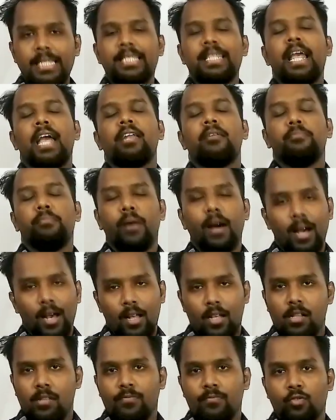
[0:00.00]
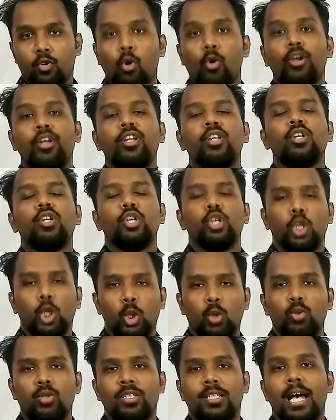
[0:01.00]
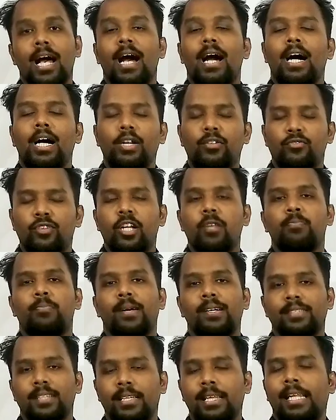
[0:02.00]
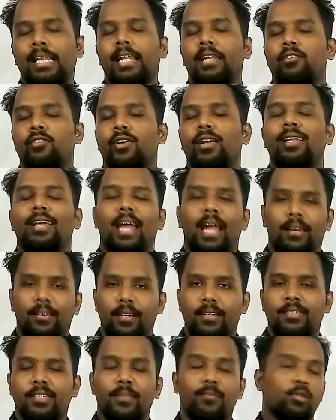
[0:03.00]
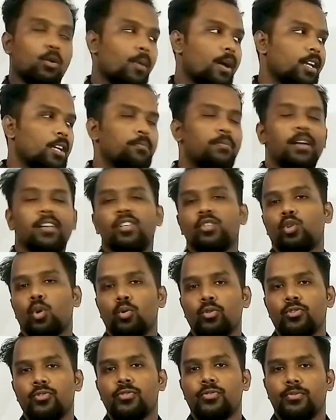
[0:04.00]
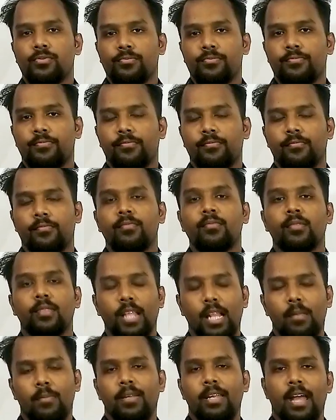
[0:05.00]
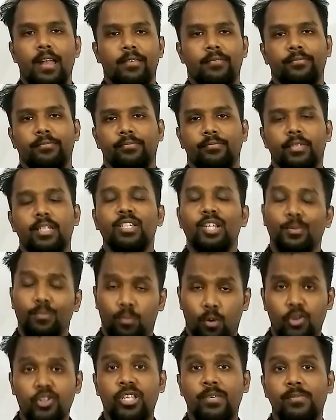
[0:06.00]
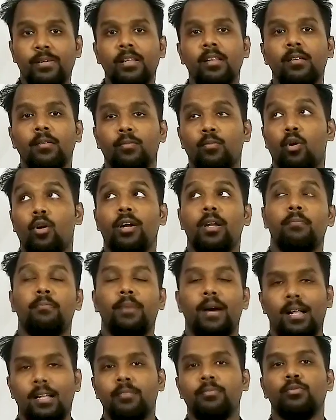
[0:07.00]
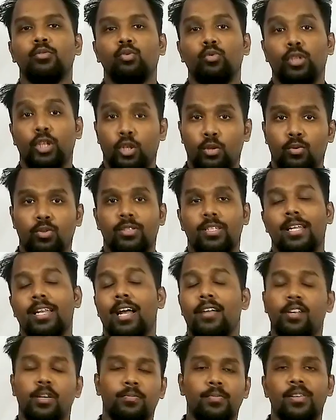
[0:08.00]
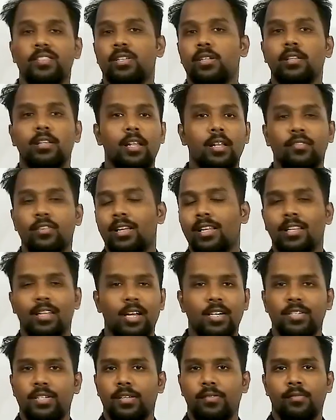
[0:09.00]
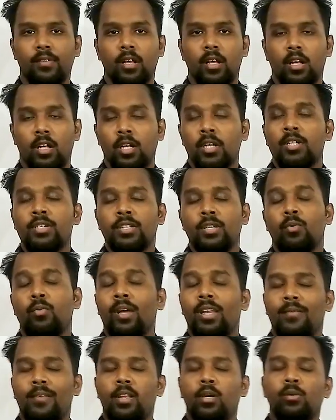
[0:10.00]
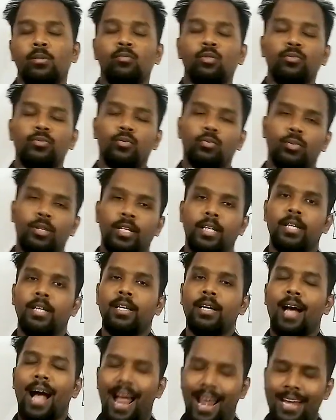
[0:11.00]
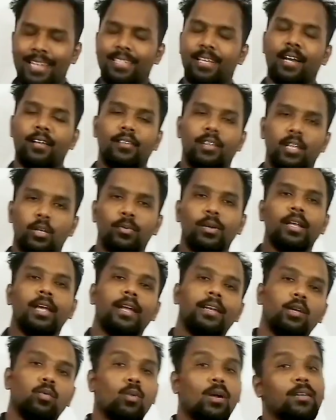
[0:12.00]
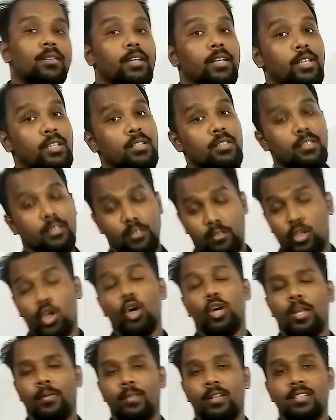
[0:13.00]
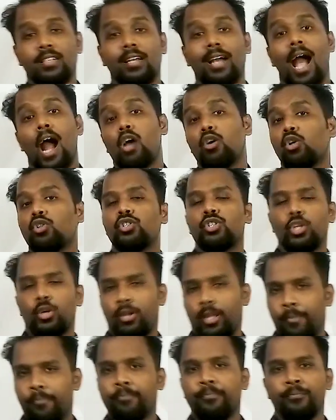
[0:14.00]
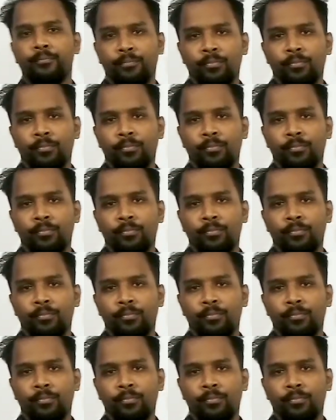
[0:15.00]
that bulb going to use the 100% electrical energy provided by the source? Tell me that. Is it possible for a bulb to use that 100% electrical energy? See, whenever you will move to the higher secondary, you will get what? In theorem, there is a Carnot's theorem.